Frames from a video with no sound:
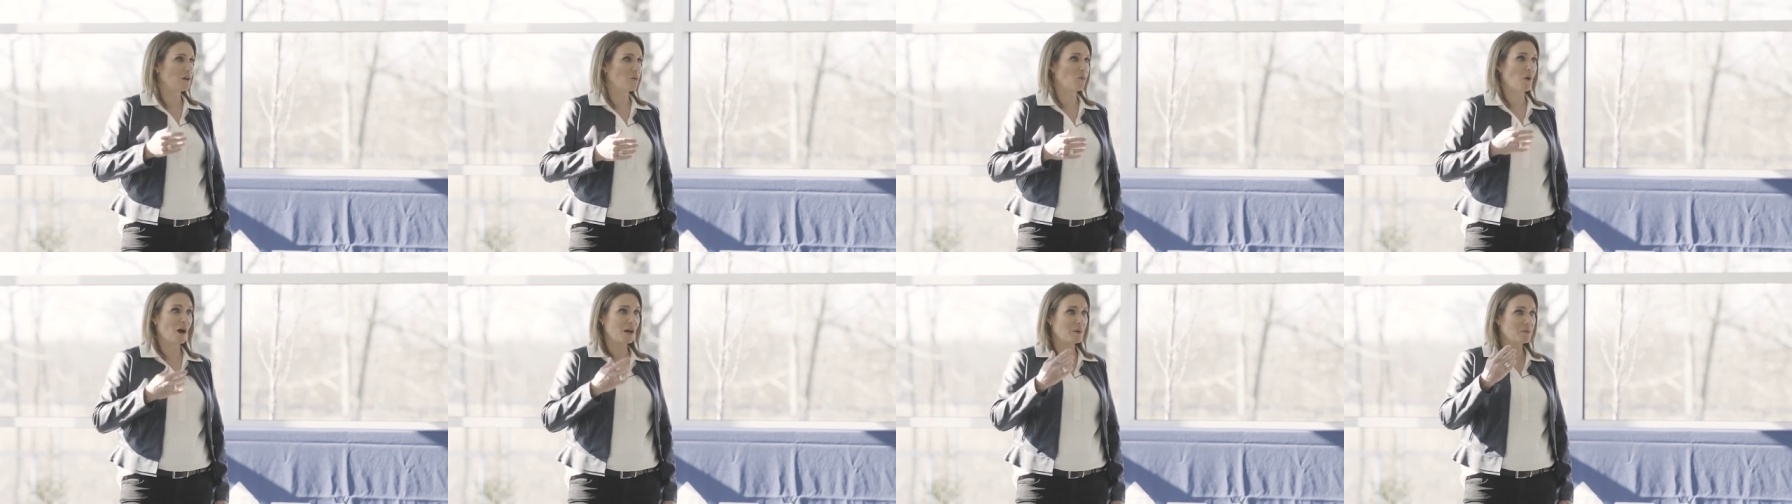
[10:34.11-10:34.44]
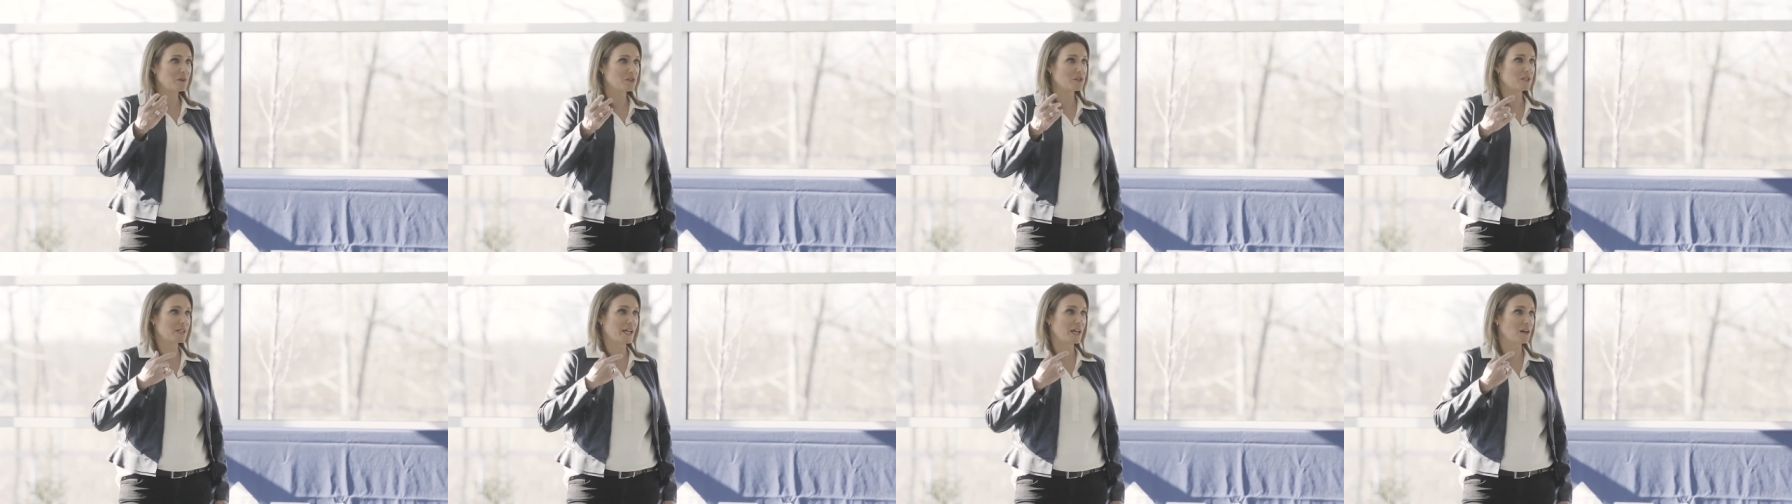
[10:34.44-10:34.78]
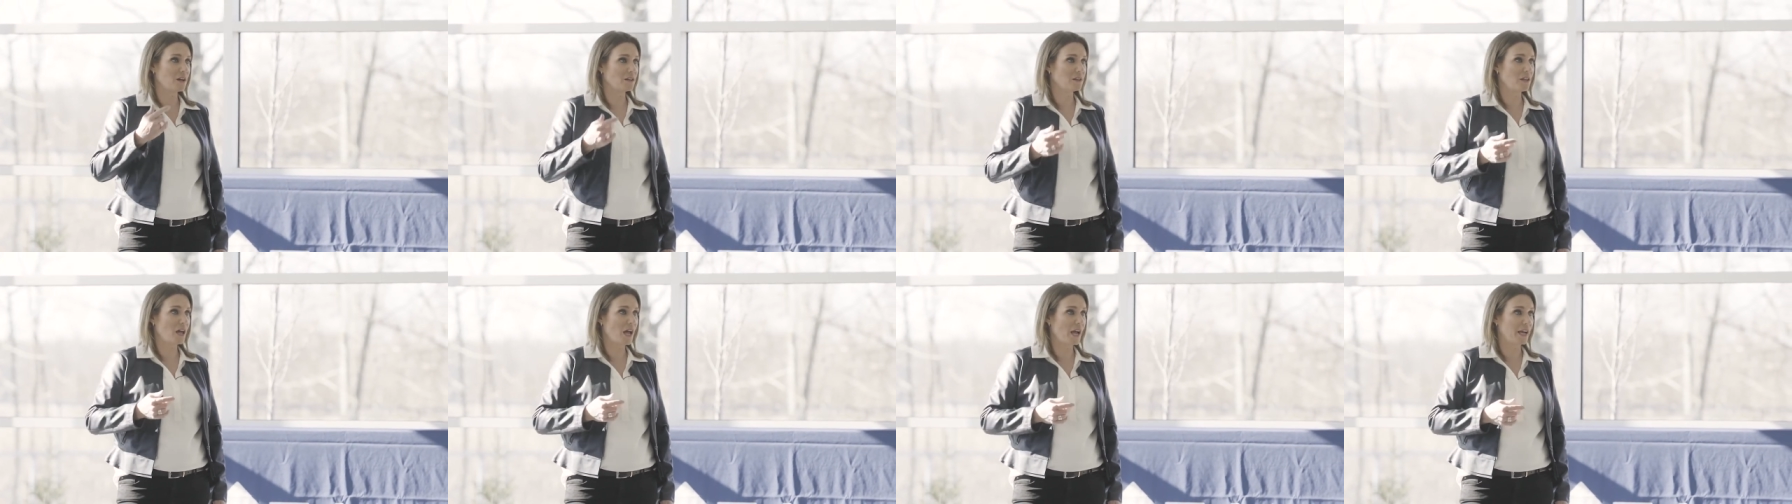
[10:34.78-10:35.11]
why don't we just get
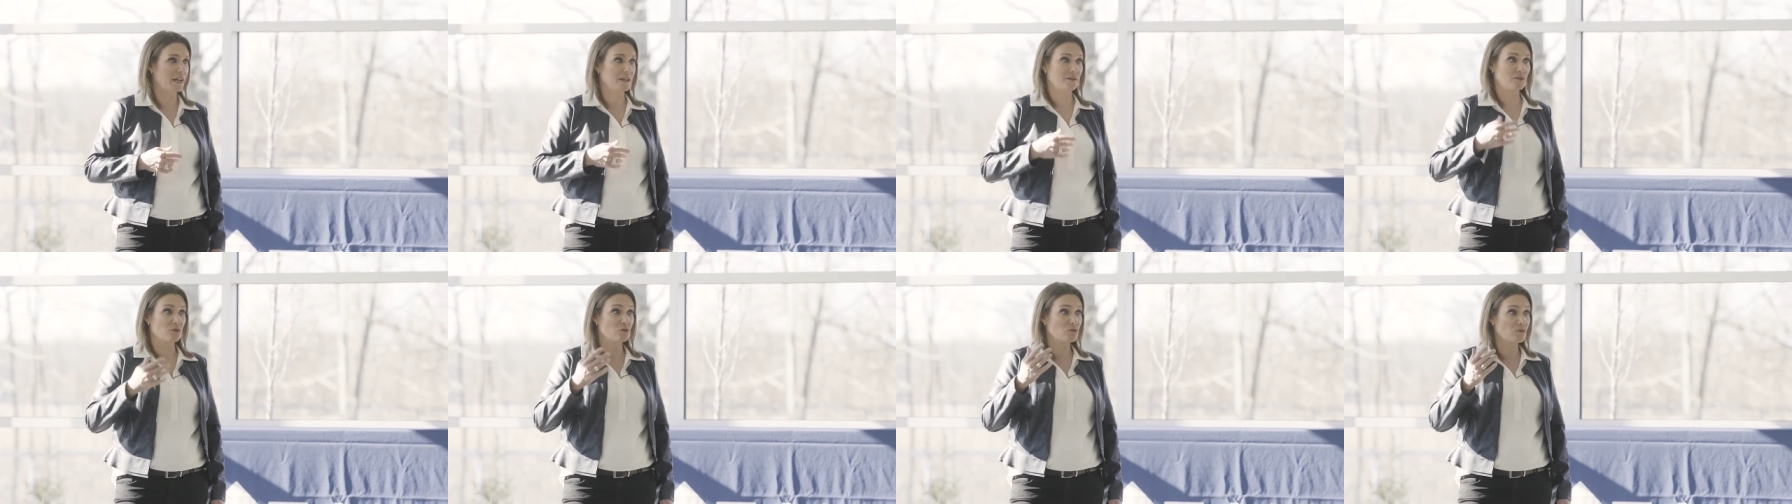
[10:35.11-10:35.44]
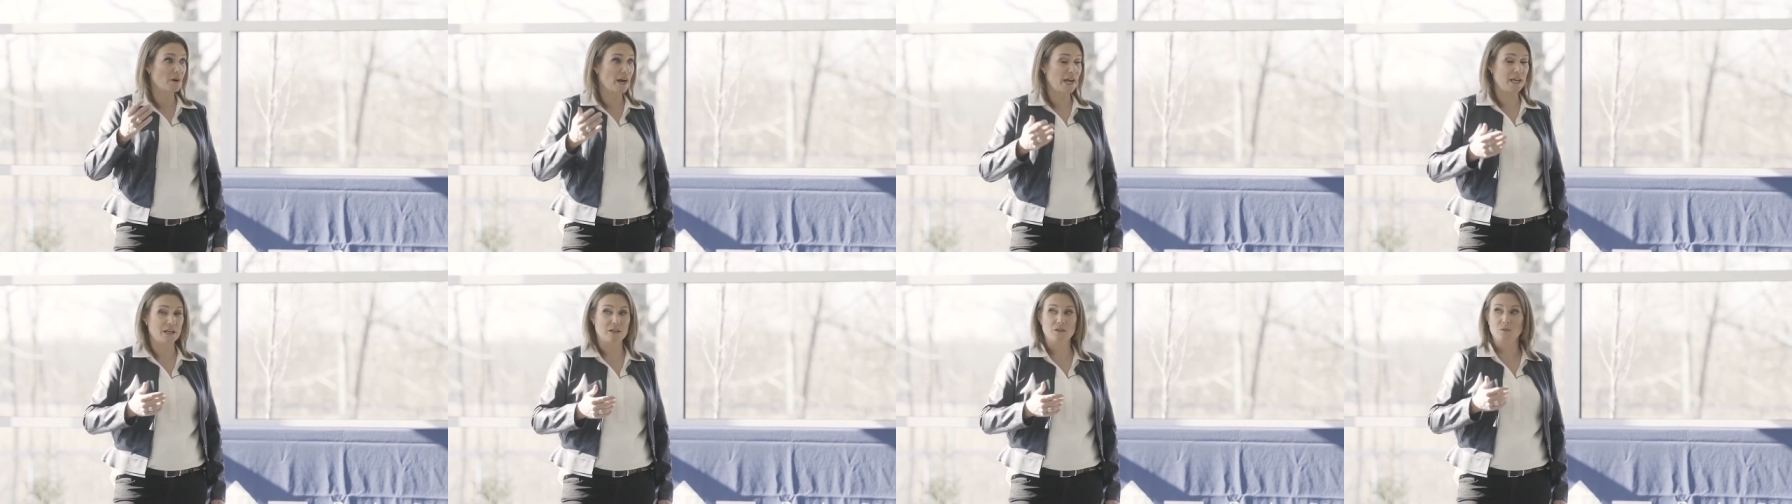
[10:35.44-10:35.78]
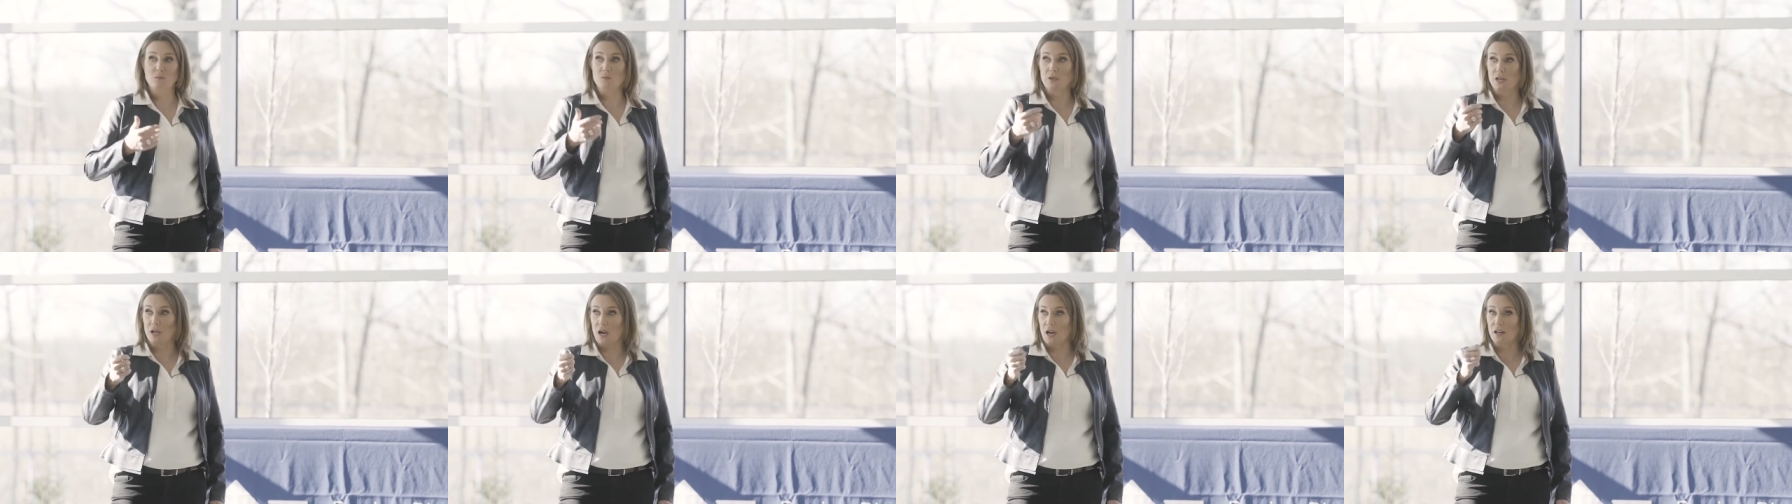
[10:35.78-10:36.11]
online? Great,
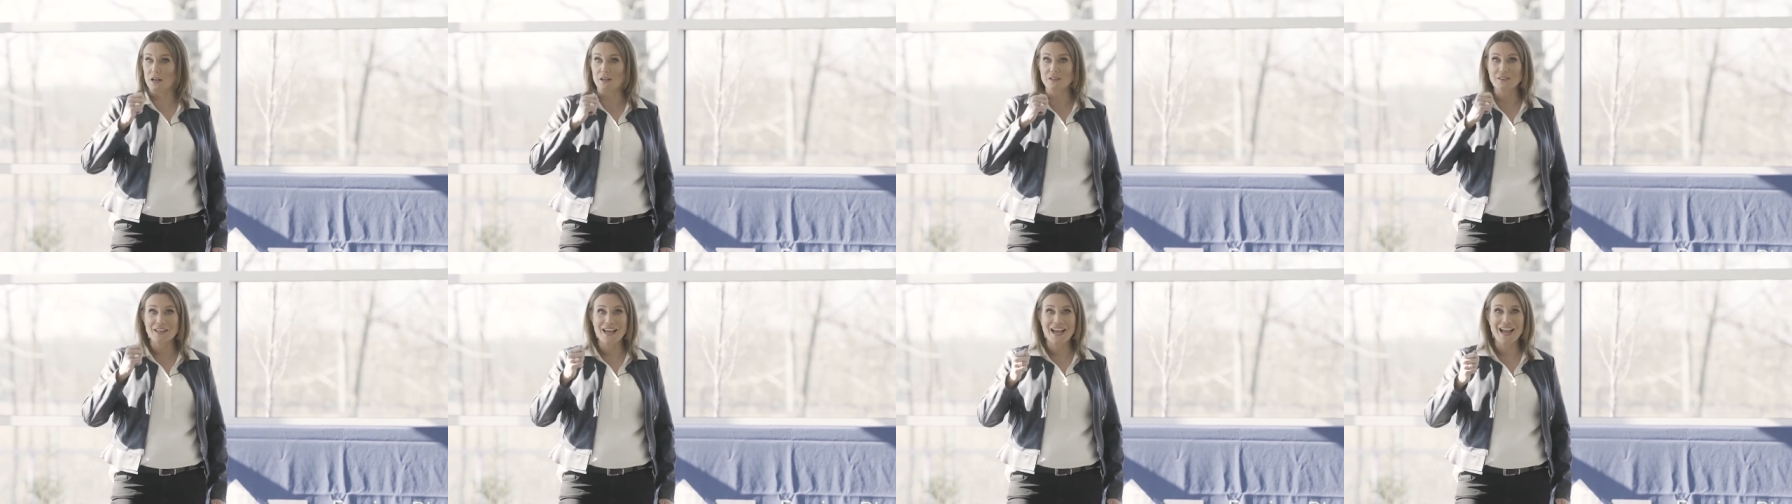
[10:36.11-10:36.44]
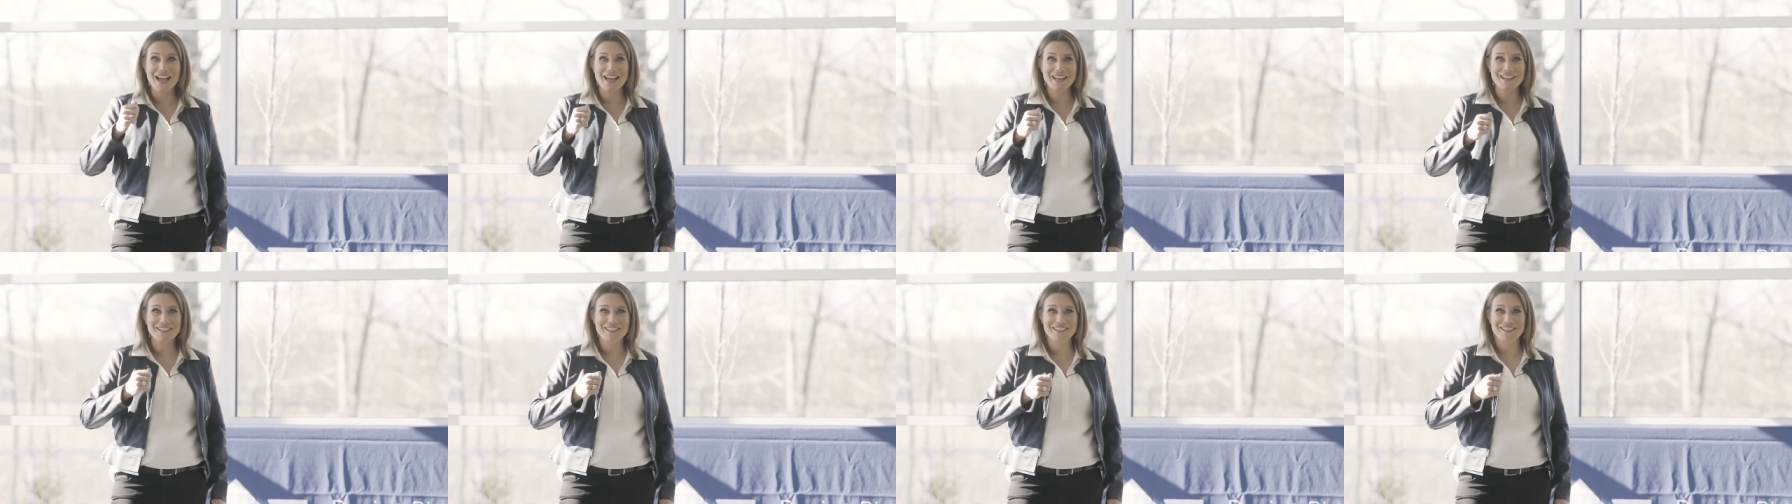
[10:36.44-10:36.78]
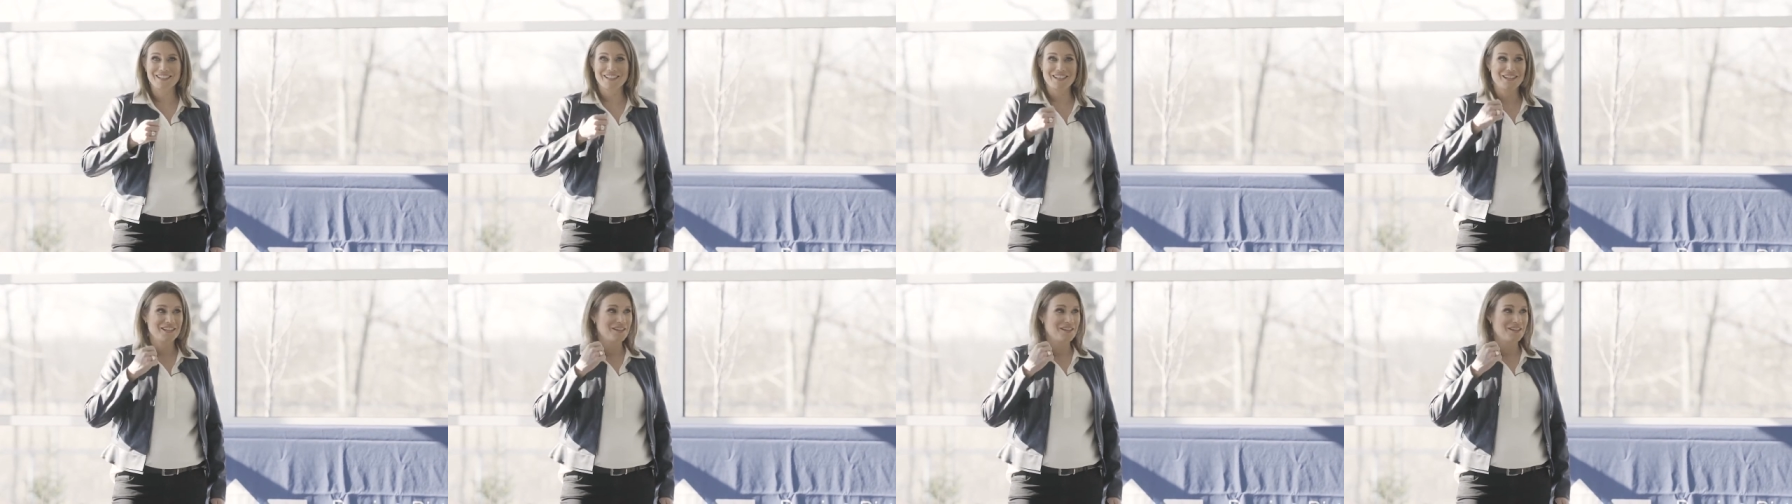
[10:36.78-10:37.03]
we got online.